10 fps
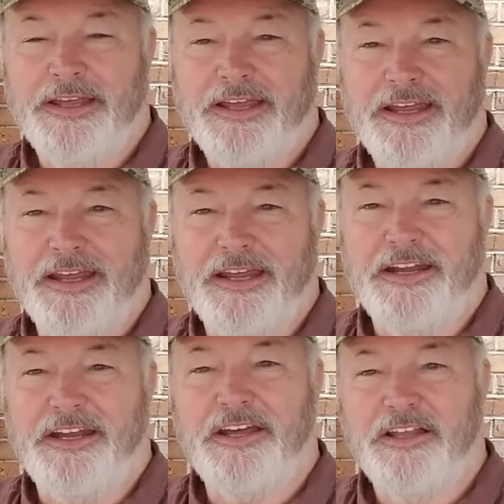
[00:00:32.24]
and
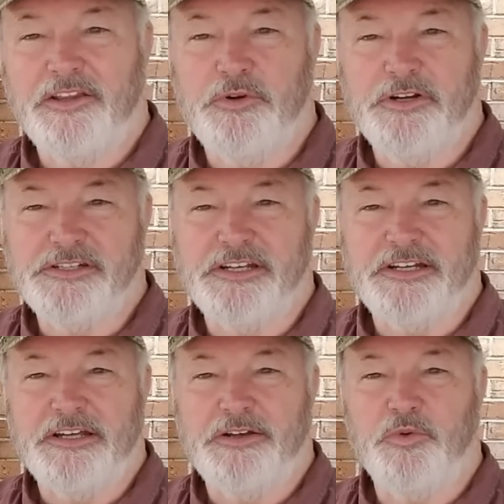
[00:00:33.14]
the other one is I
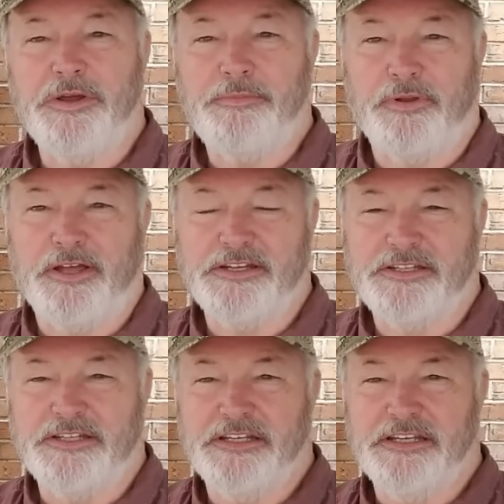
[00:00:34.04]
replaced
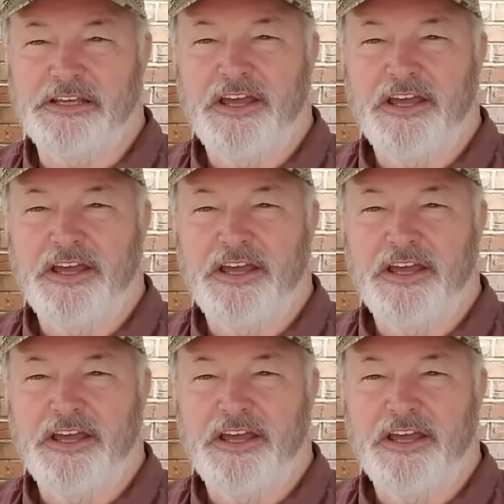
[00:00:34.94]
the